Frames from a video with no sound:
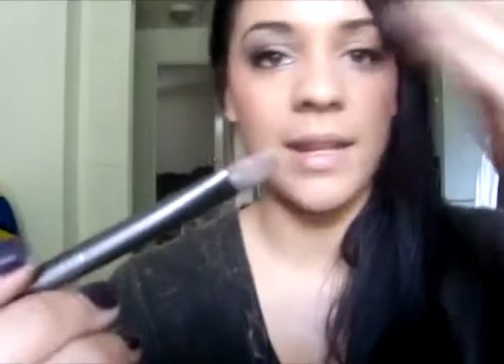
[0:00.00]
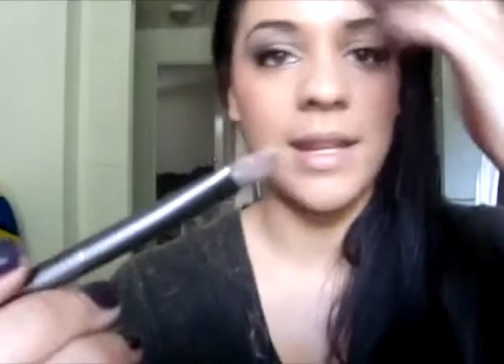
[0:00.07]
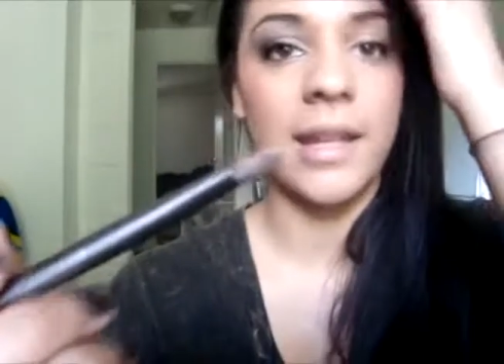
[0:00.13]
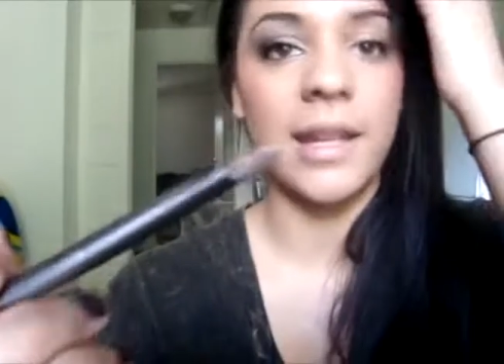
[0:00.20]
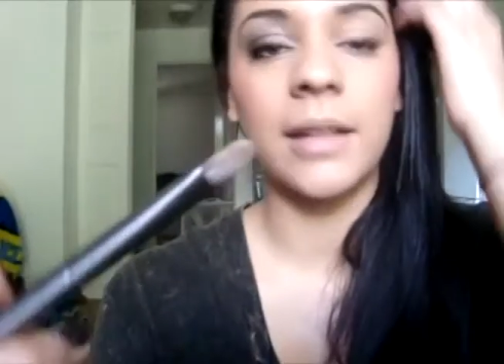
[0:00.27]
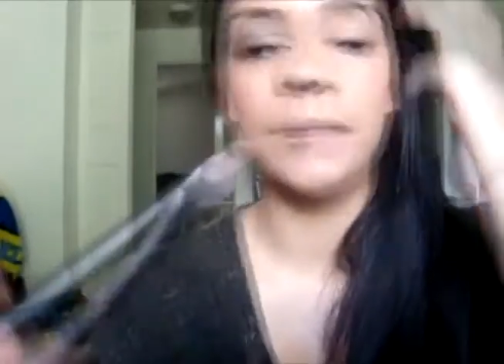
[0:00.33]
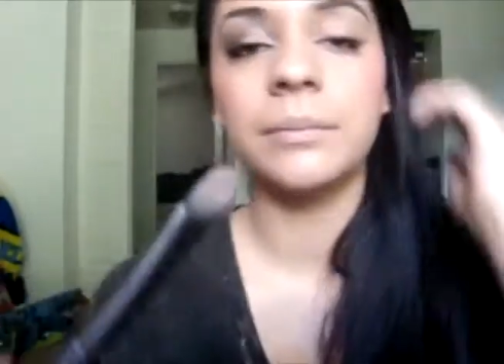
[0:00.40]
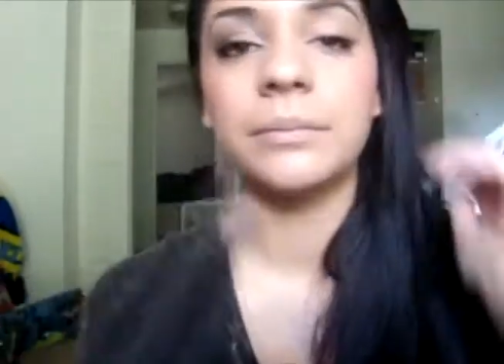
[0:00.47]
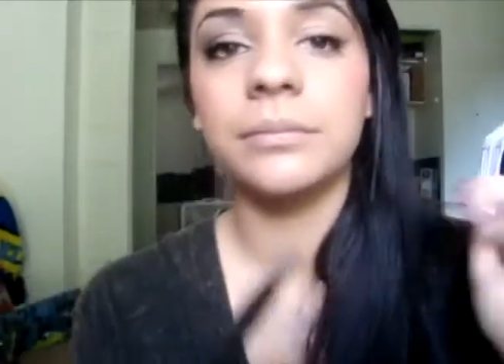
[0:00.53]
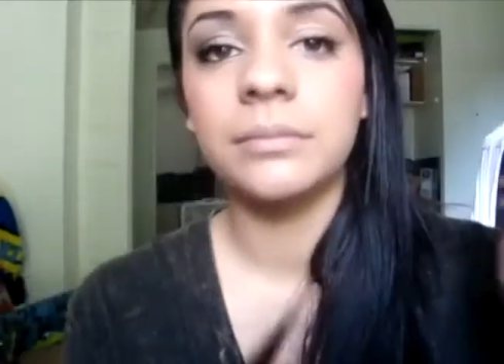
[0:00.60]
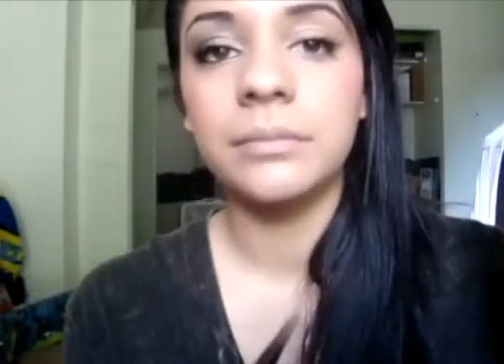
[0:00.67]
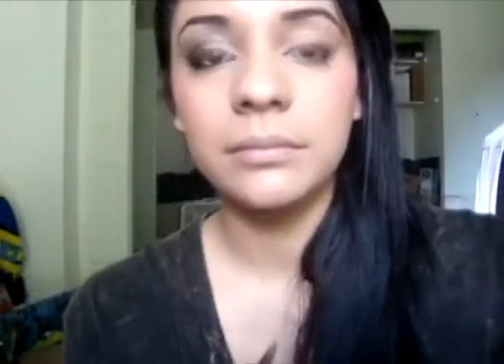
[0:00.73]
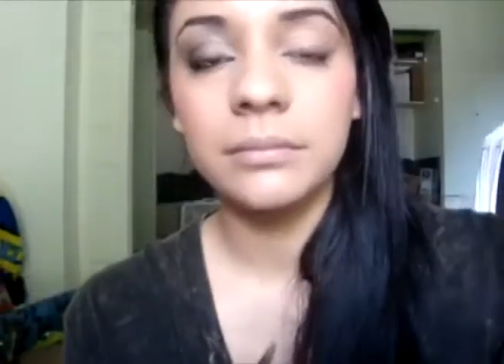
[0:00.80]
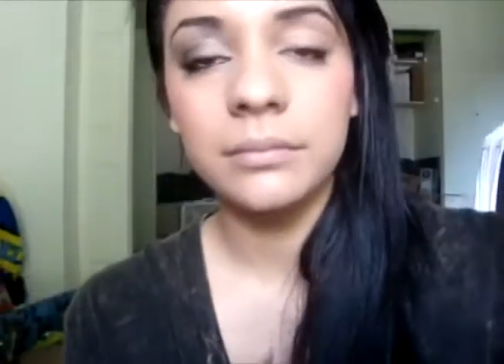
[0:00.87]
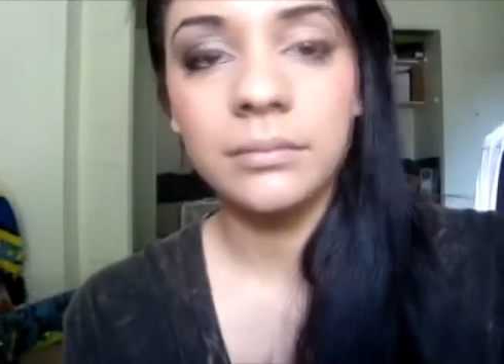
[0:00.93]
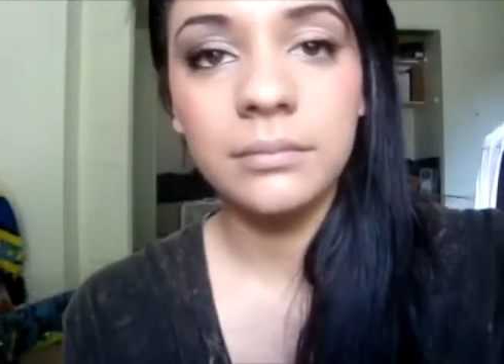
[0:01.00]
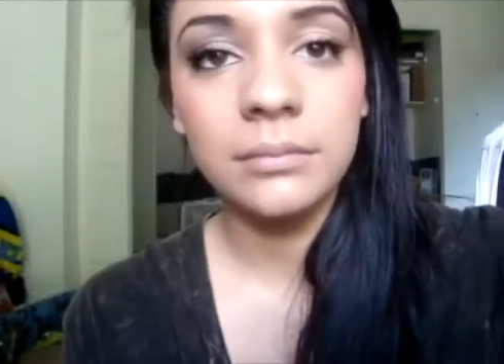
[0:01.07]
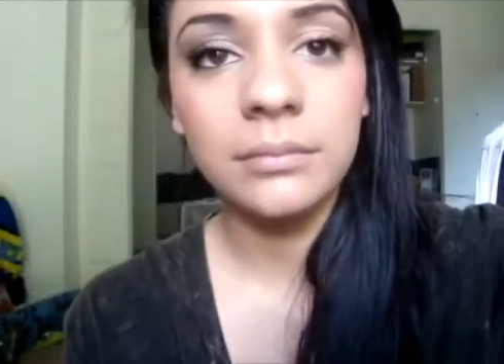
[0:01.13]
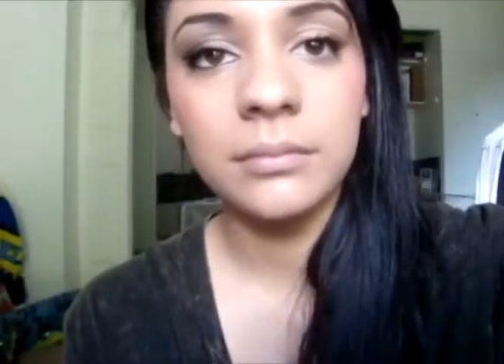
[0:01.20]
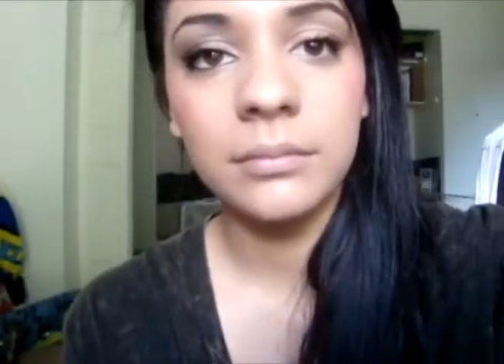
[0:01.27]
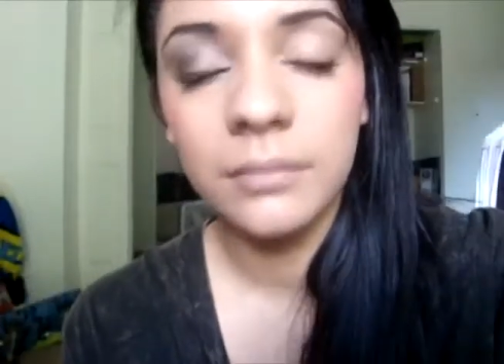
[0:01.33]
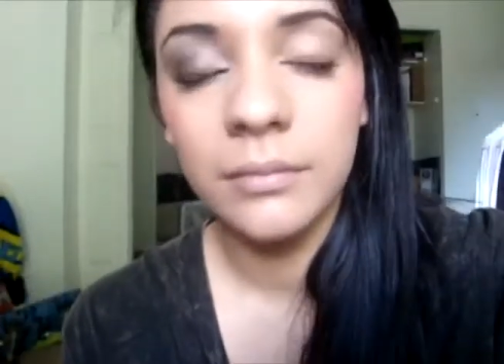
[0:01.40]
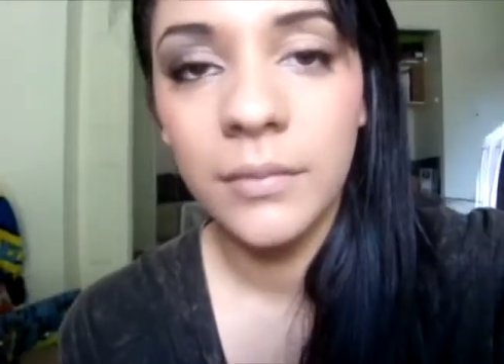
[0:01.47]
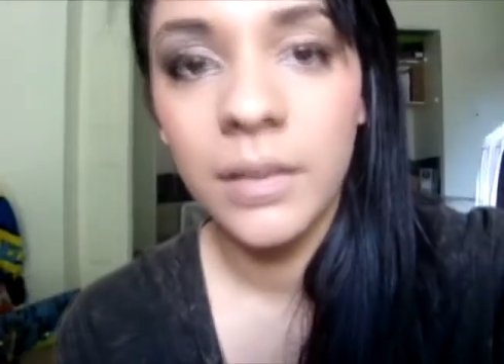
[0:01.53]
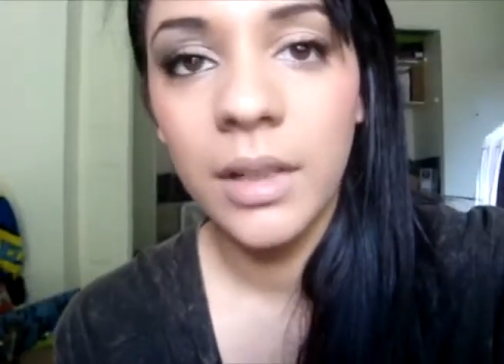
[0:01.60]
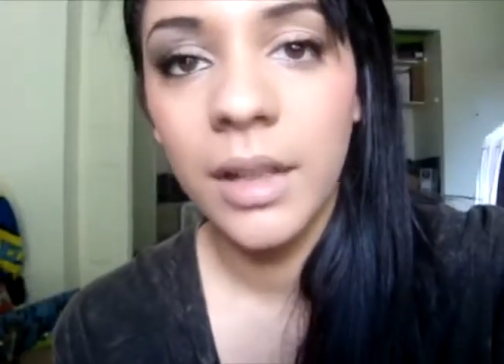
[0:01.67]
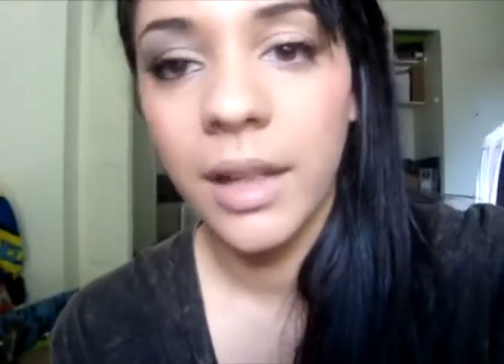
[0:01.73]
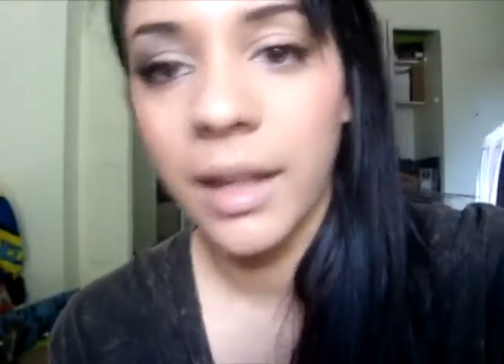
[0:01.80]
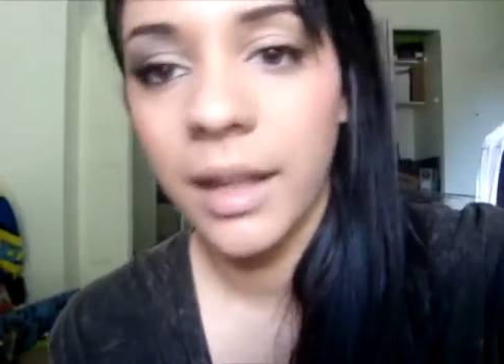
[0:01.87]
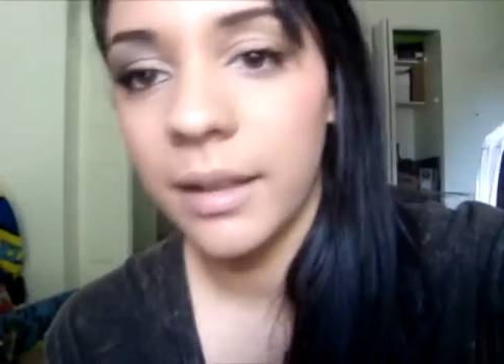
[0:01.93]
Naked,
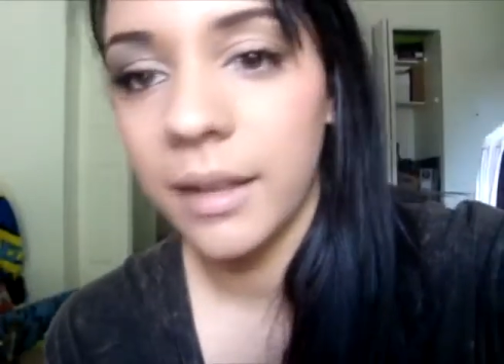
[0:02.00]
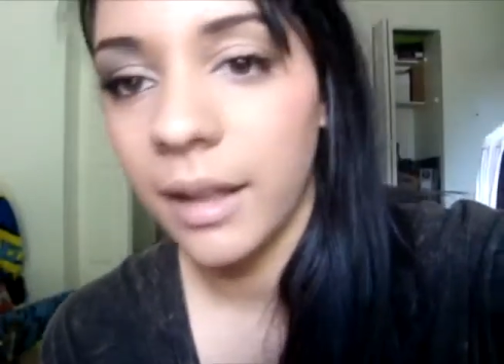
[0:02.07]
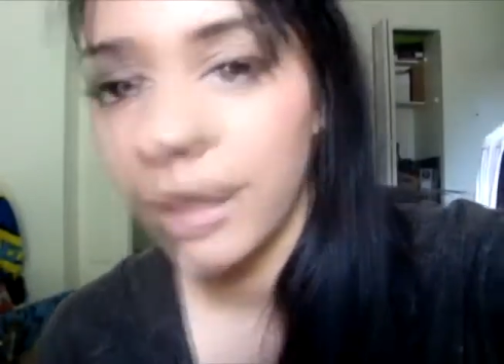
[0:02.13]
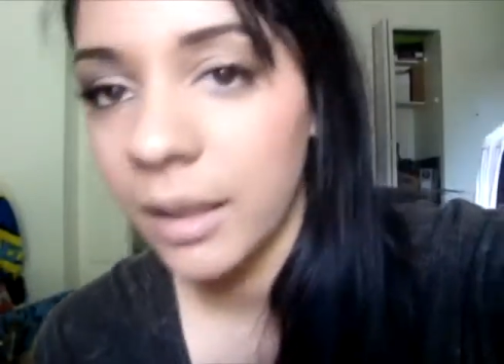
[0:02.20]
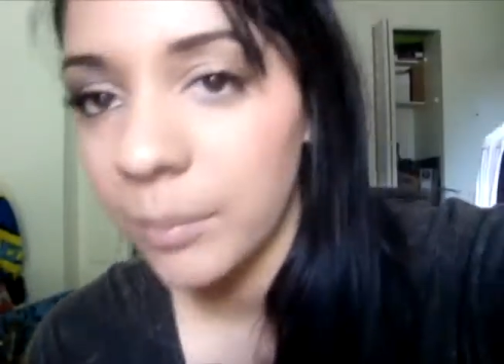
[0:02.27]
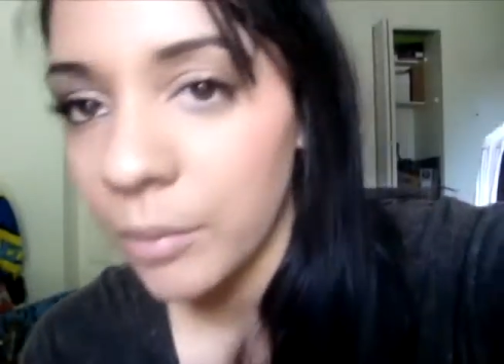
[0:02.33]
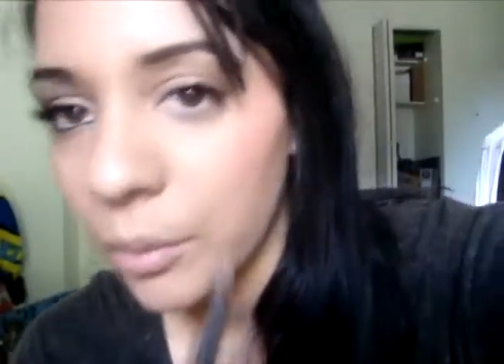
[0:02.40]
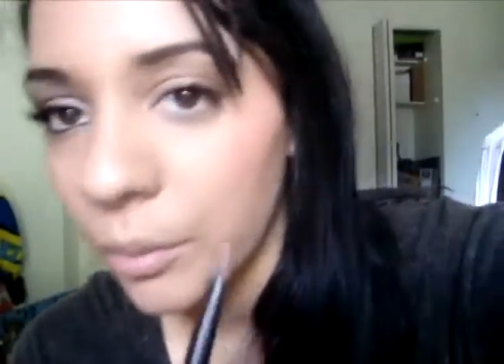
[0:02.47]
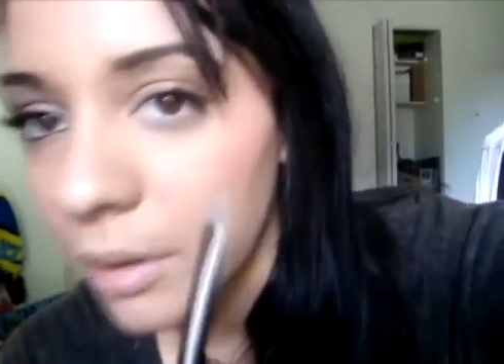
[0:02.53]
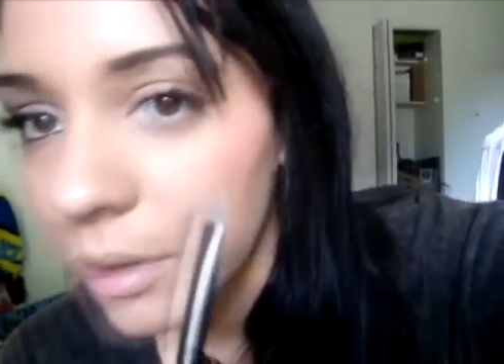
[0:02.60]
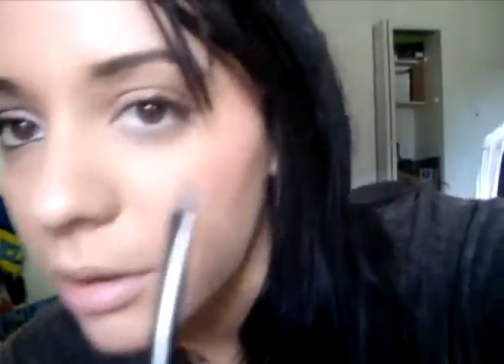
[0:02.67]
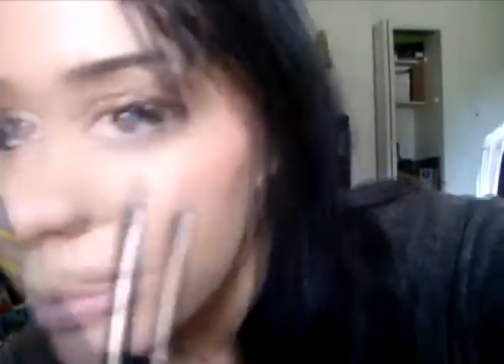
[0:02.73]
and I am going